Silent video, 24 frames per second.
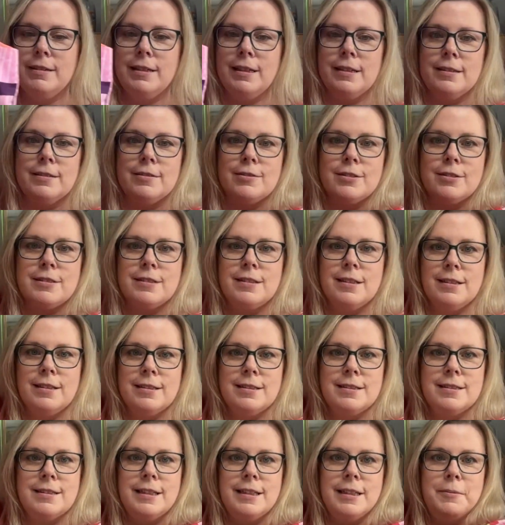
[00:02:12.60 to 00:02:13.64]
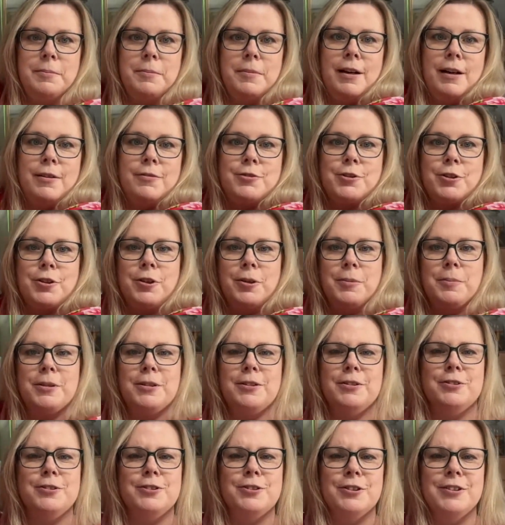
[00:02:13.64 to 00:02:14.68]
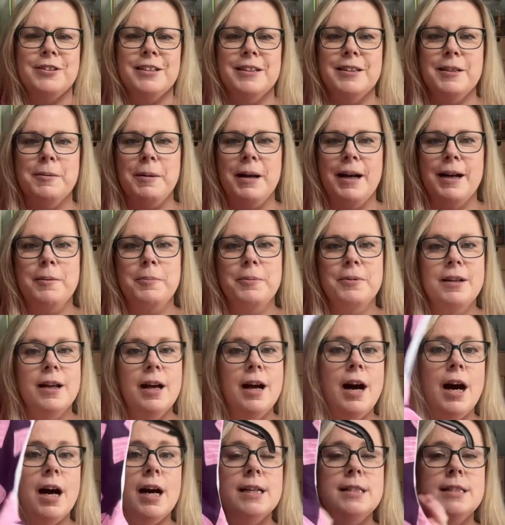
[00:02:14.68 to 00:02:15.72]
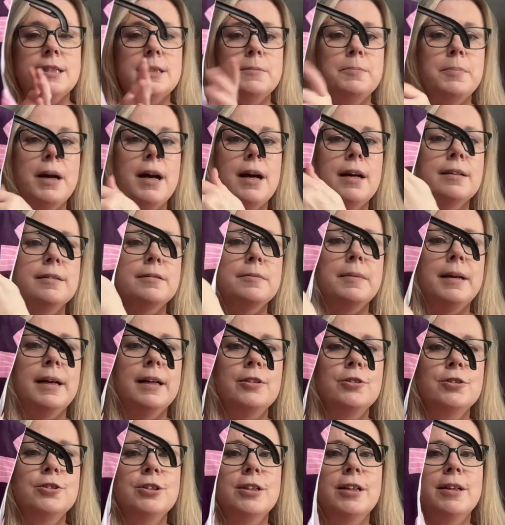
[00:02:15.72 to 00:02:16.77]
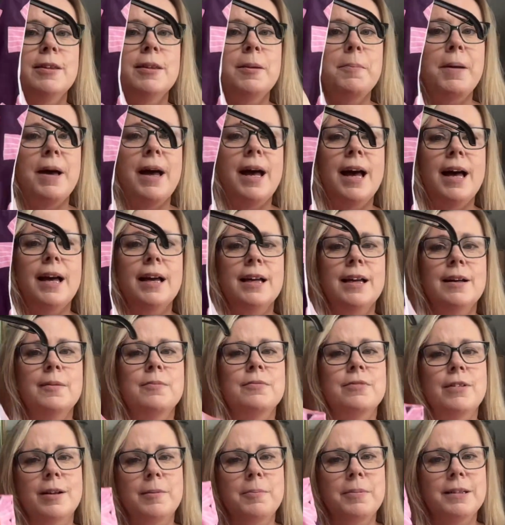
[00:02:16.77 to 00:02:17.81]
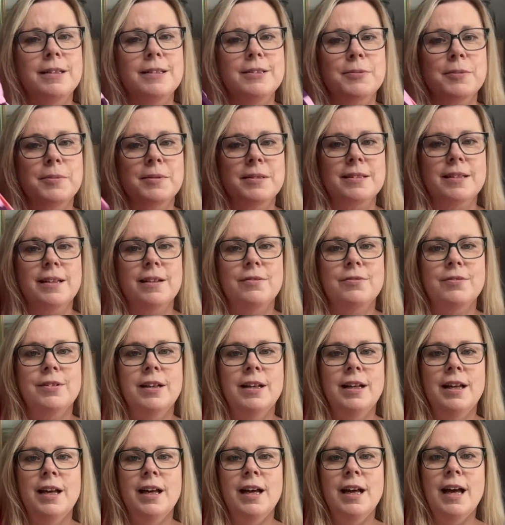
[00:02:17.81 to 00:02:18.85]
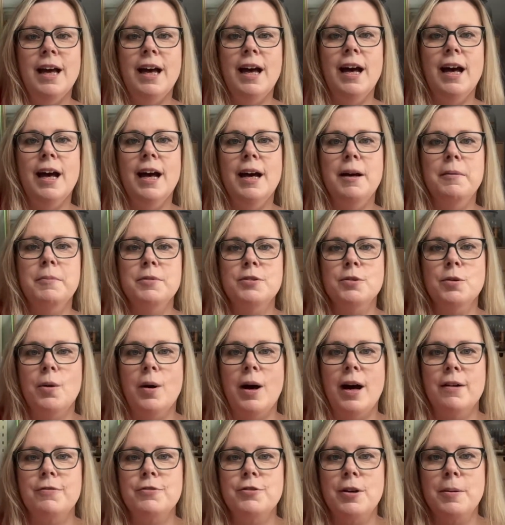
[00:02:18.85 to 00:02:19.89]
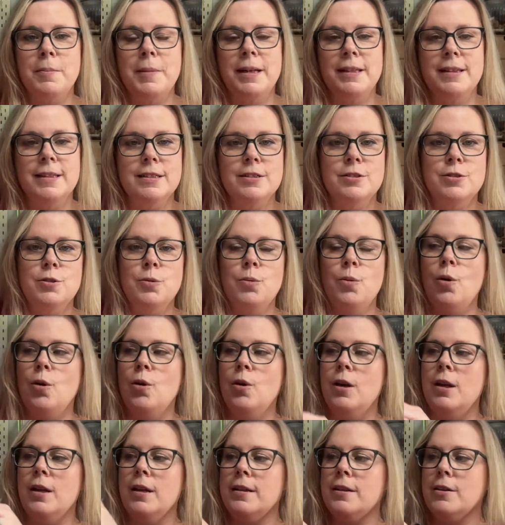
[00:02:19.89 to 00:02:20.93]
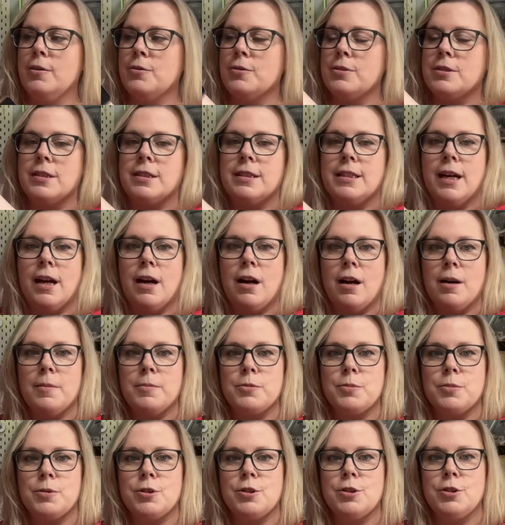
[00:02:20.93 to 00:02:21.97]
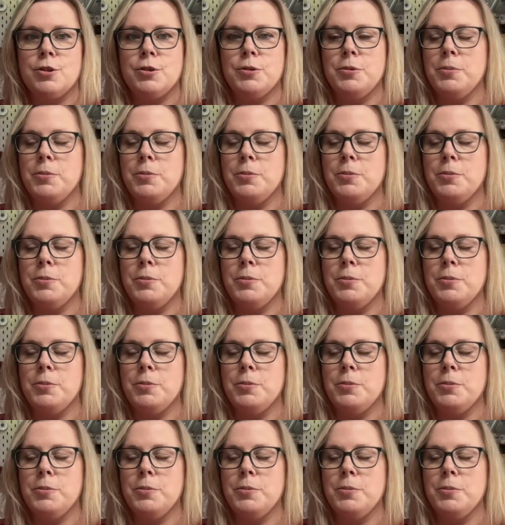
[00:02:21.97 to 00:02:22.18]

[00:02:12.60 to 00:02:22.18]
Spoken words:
it and there's a little seam after coming undone on the back, but I did pattern match down the back. I'm very pleased with myself. So after I made this toile, I noticed that the arms were too